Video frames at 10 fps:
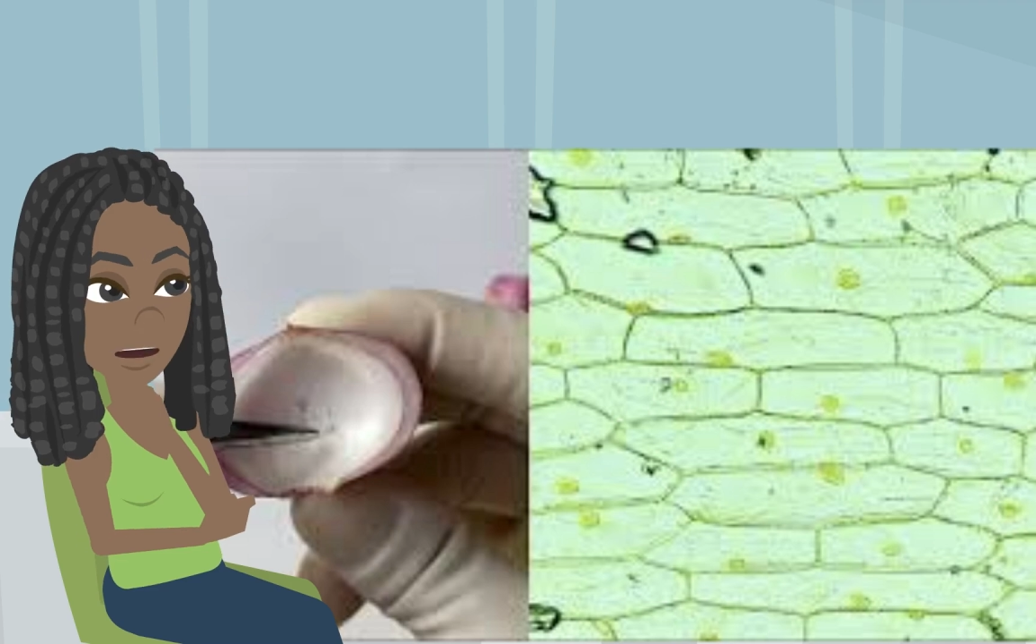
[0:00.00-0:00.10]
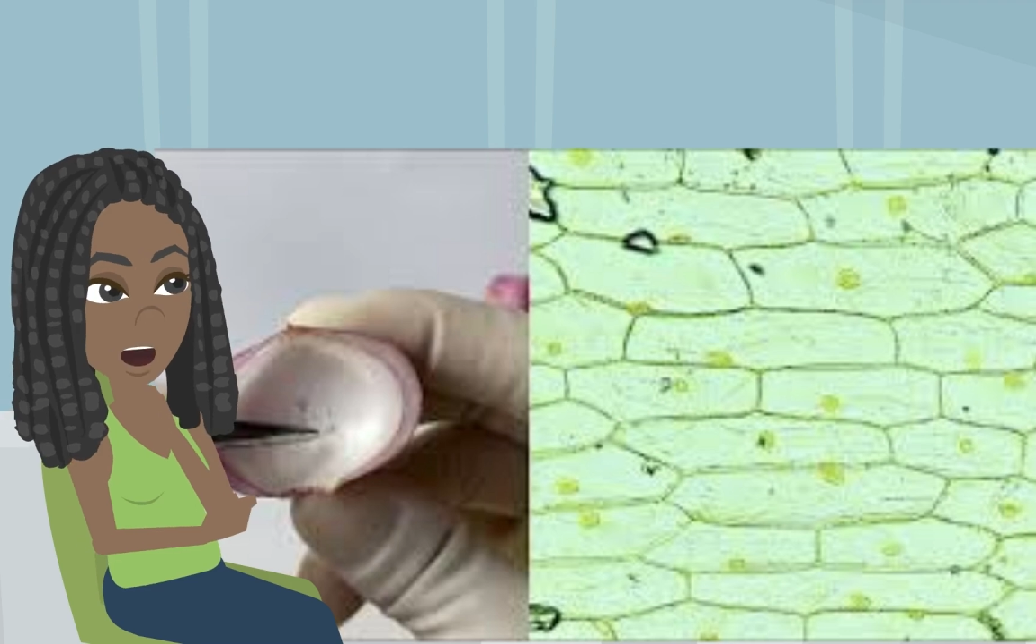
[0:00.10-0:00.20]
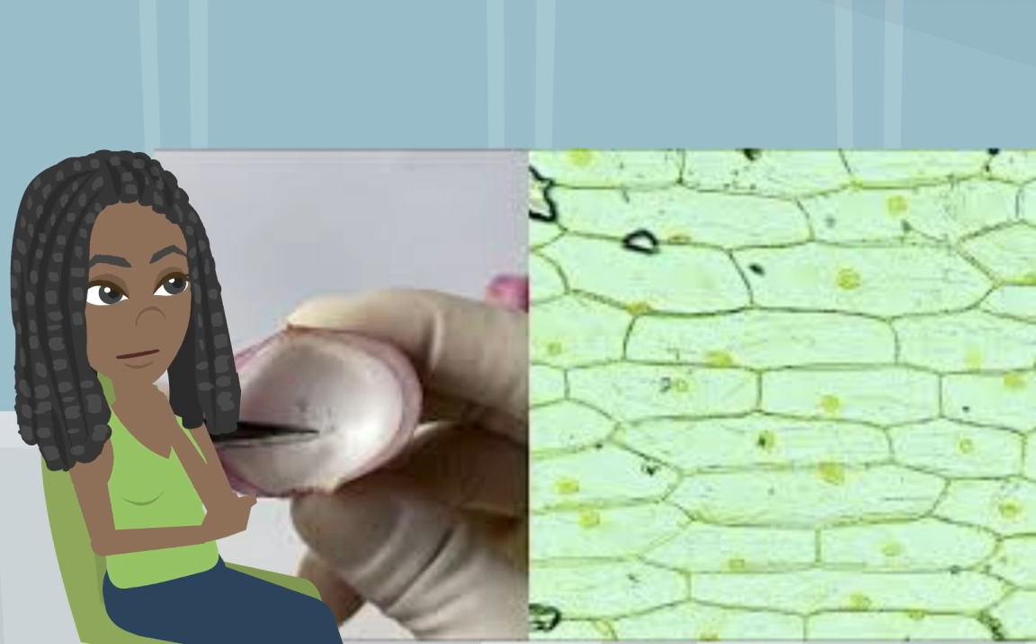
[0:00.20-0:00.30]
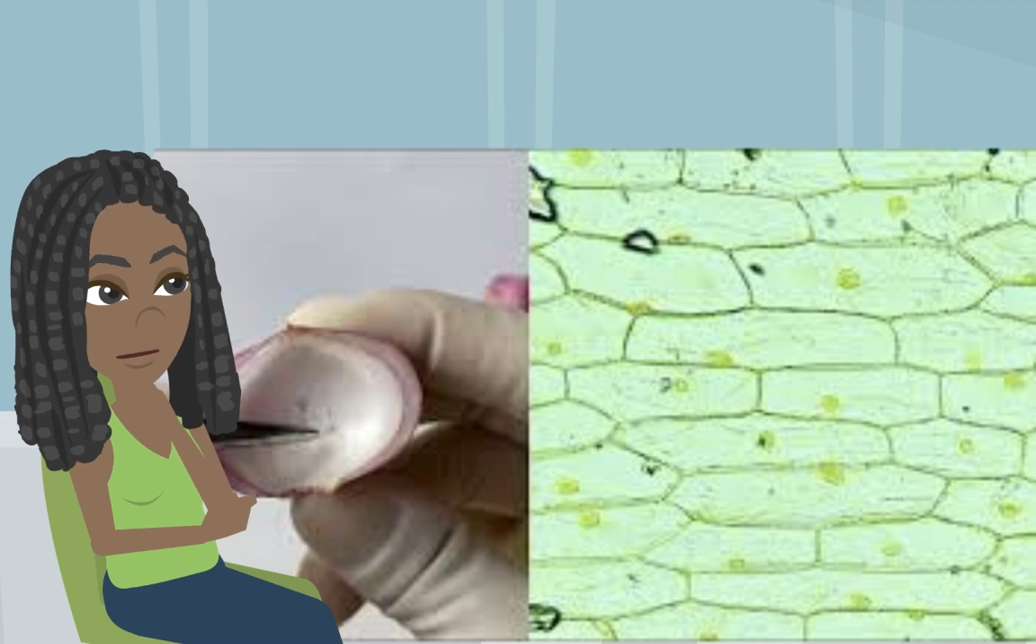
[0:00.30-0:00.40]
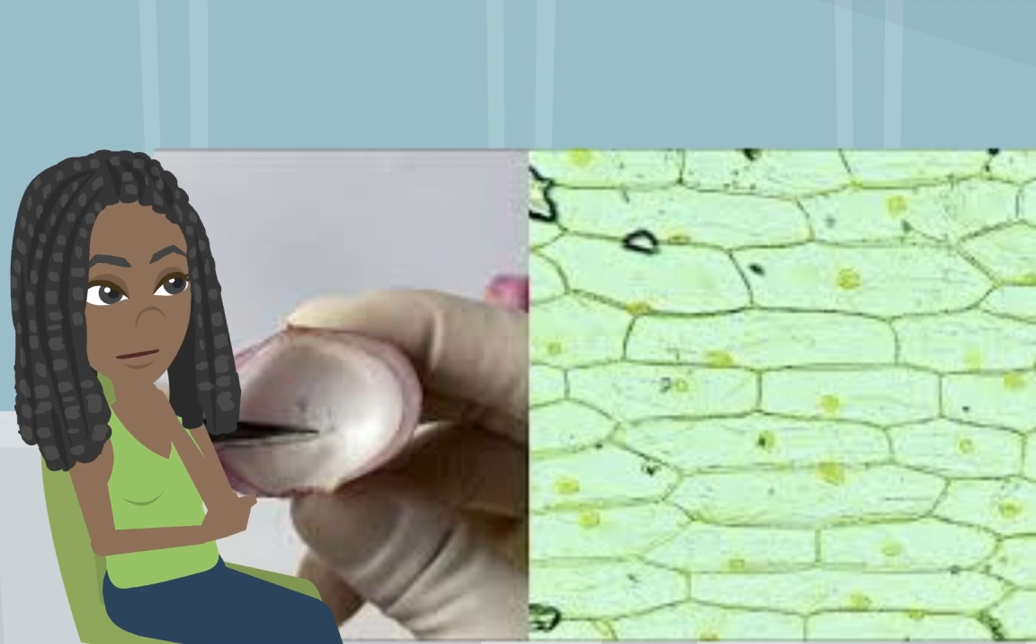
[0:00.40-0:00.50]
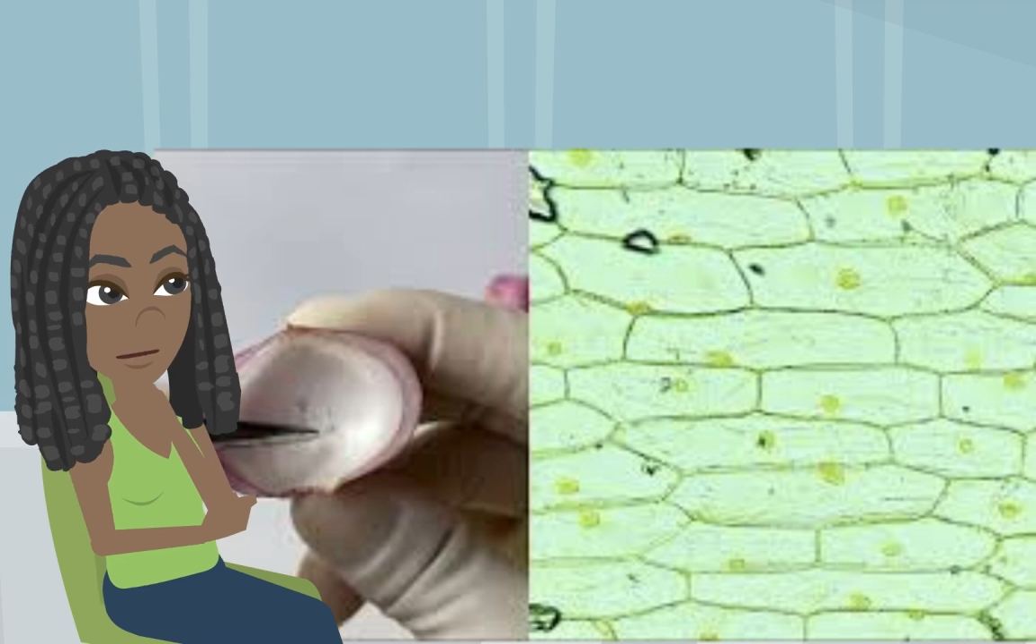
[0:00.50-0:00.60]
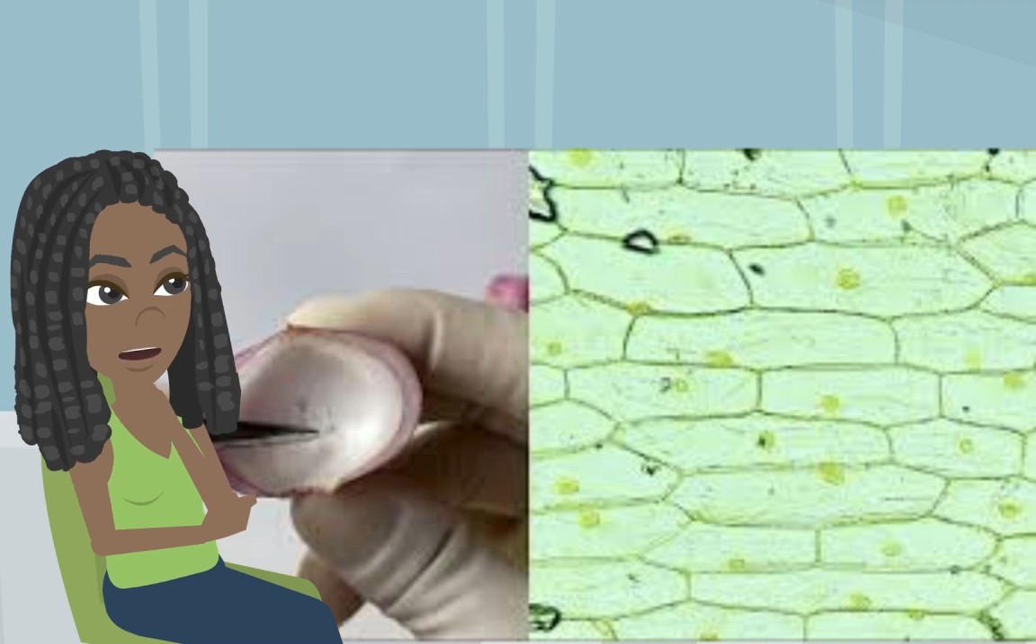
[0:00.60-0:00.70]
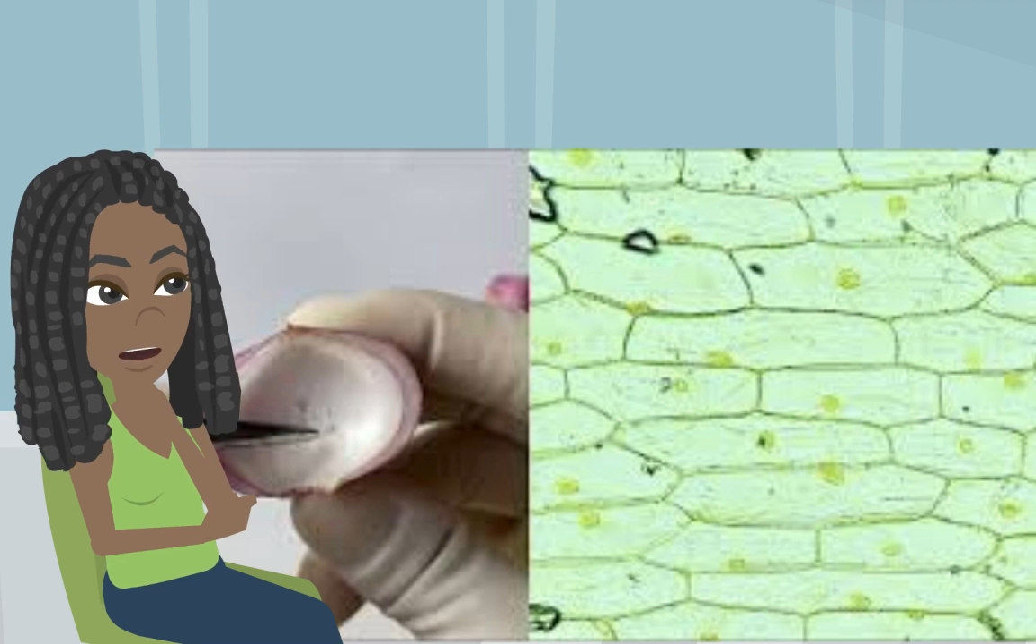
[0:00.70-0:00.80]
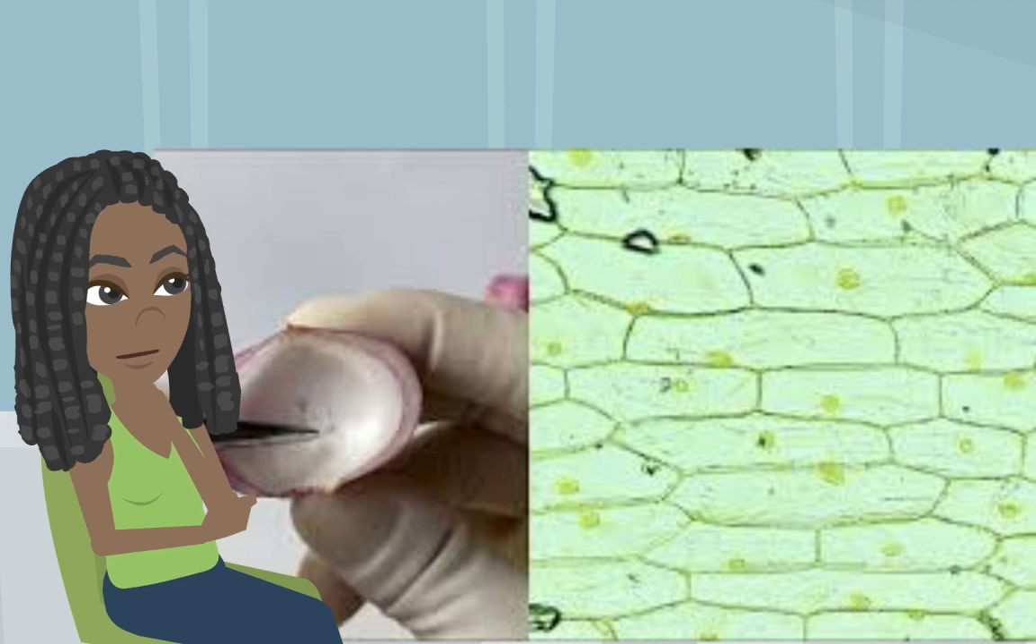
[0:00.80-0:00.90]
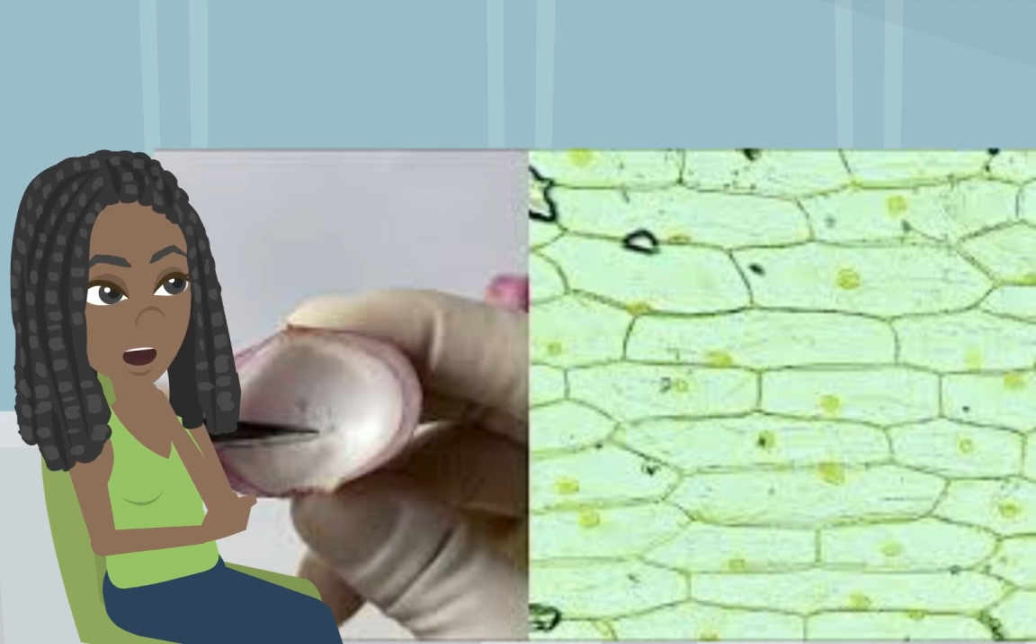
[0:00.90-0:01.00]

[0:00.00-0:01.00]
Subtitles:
cell structure